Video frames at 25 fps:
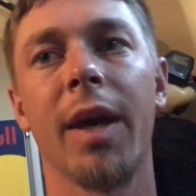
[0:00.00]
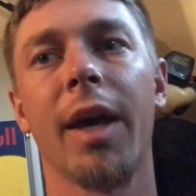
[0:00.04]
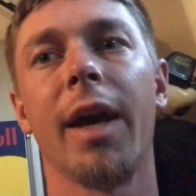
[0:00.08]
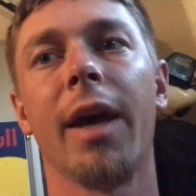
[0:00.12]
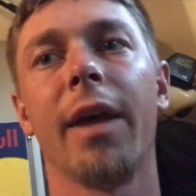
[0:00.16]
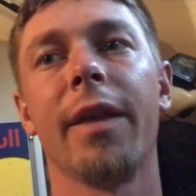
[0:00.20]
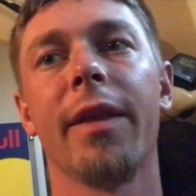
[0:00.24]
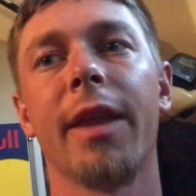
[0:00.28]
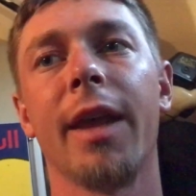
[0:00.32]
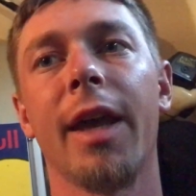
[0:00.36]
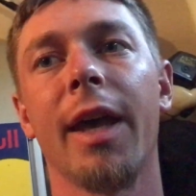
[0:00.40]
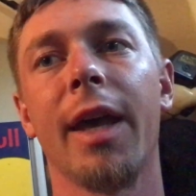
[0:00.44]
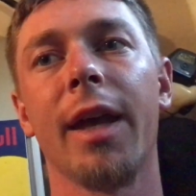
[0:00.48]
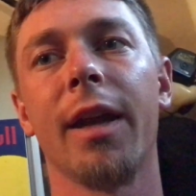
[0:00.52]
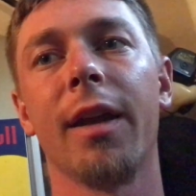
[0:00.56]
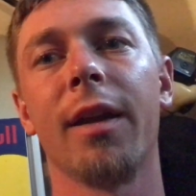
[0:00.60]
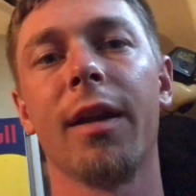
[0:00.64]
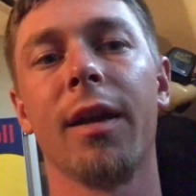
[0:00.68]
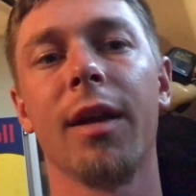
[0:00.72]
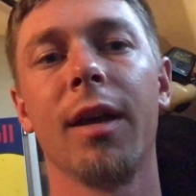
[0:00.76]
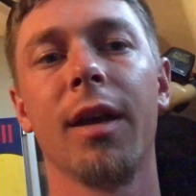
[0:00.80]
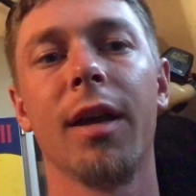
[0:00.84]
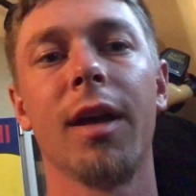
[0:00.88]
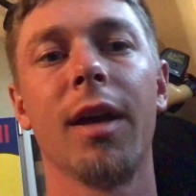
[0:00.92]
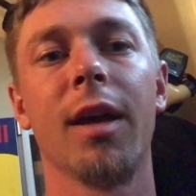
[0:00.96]
And then
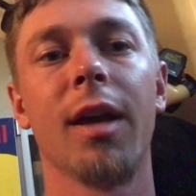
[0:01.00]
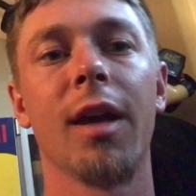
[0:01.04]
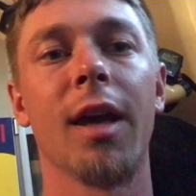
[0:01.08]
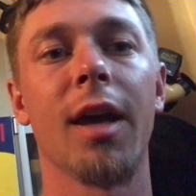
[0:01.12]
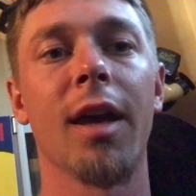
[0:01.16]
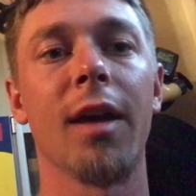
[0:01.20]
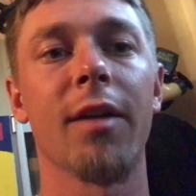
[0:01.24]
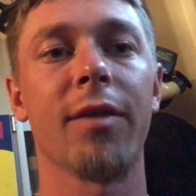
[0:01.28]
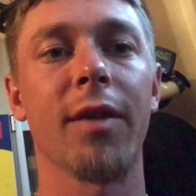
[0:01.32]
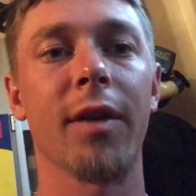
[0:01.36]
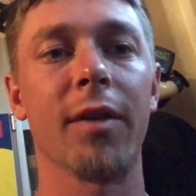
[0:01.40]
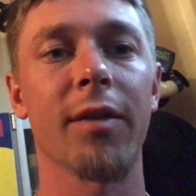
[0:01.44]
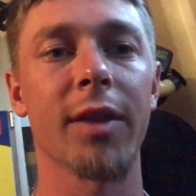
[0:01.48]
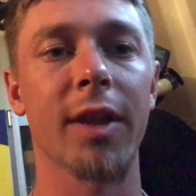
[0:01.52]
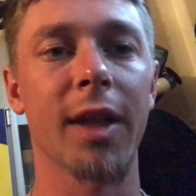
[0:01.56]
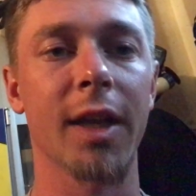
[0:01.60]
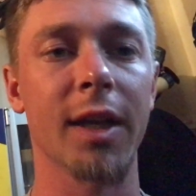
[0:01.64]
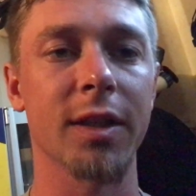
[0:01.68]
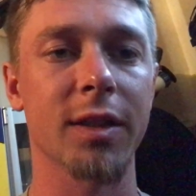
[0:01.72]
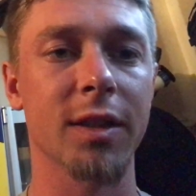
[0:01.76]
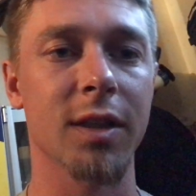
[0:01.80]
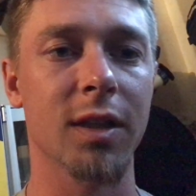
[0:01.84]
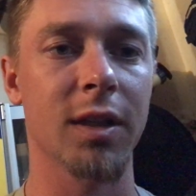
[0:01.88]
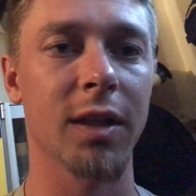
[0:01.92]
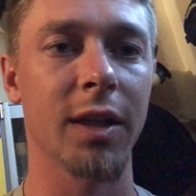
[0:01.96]
if
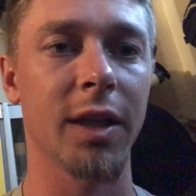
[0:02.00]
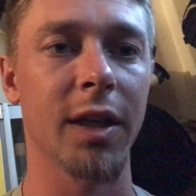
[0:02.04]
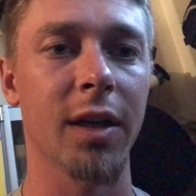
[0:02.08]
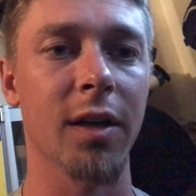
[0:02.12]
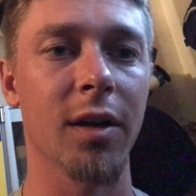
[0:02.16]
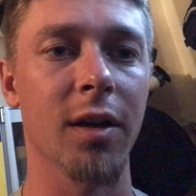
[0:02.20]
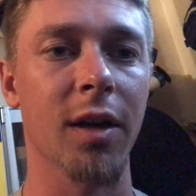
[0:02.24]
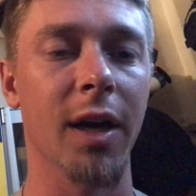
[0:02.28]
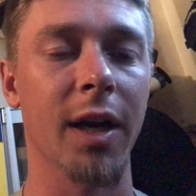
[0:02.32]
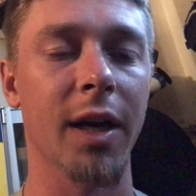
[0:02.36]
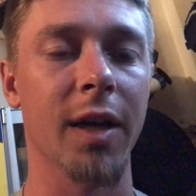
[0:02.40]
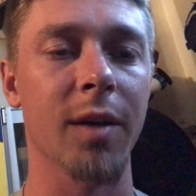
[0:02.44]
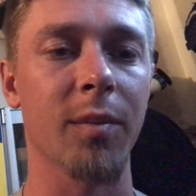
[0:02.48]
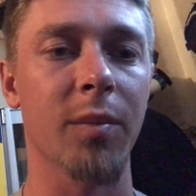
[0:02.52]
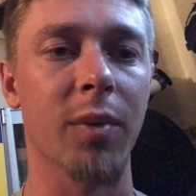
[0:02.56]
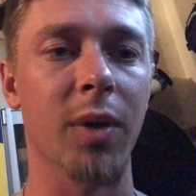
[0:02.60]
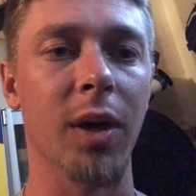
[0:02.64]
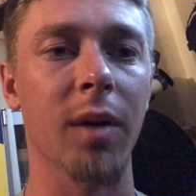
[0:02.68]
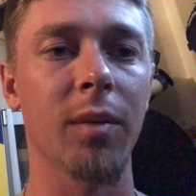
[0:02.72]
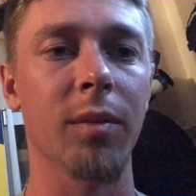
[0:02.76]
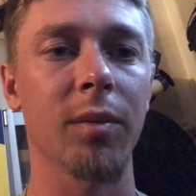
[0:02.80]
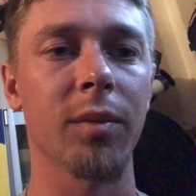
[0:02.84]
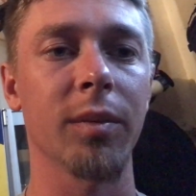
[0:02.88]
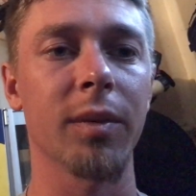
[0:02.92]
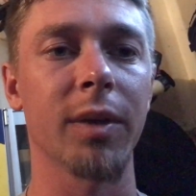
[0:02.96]
everything's clear, I can
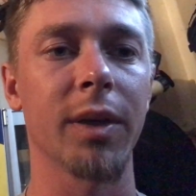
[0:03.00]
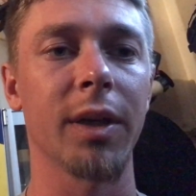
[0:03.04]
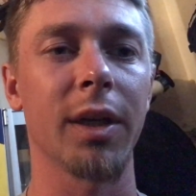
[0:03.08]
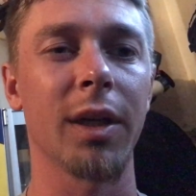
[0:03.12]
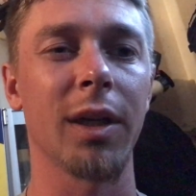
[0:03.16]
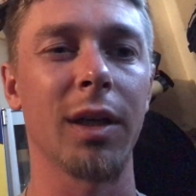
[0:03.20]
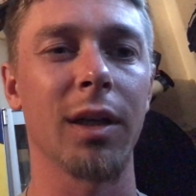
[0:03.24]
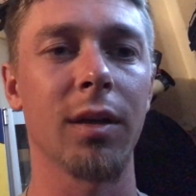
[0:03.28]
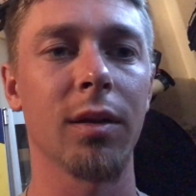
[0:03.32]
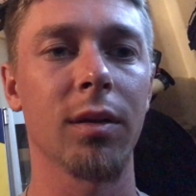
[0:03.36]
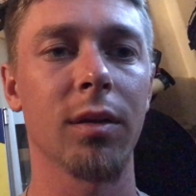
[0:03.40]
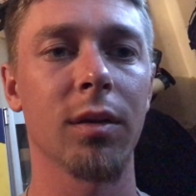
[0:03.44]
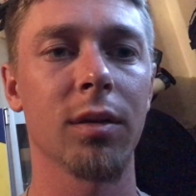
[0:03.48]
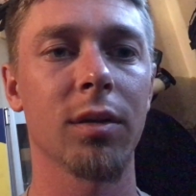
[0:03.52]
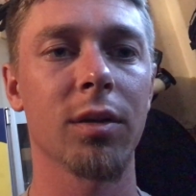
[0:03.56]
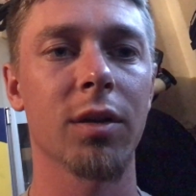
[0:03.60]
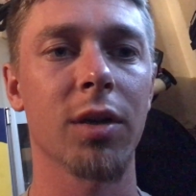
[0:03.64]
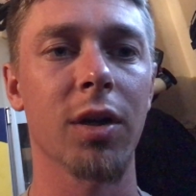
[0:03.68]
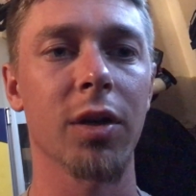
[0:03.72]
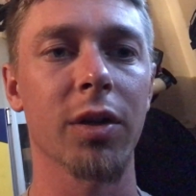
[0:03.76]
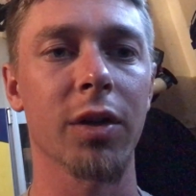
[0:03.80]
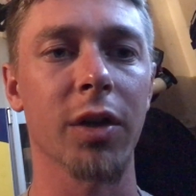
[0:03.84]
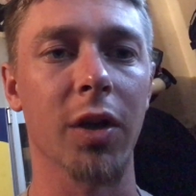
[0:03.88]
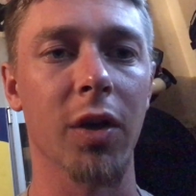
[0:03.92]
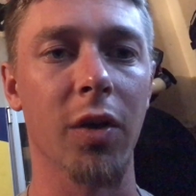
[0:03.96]
probably
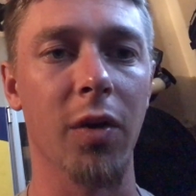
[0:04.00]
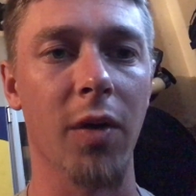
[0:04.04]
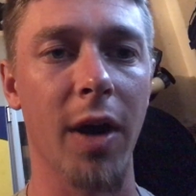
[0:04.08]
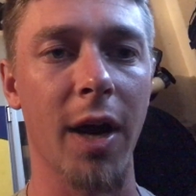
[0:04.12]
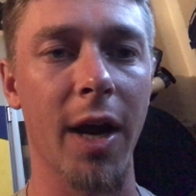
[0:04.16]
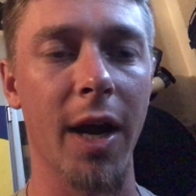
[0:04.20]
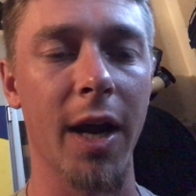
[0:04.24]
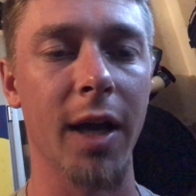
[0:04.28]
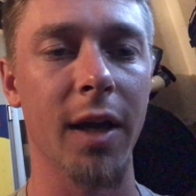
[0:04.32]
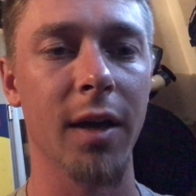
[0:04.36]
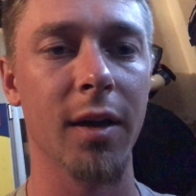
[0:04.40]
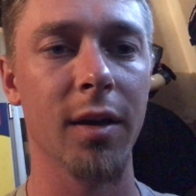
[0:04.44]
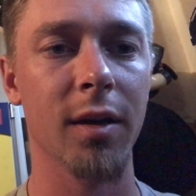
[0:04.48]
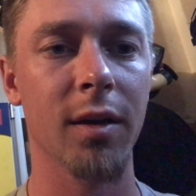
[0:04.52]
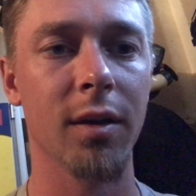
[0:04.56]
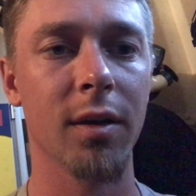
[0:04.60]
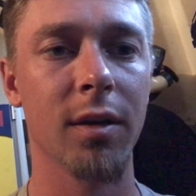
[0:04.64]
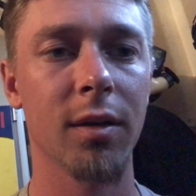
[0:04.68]
turn the crank.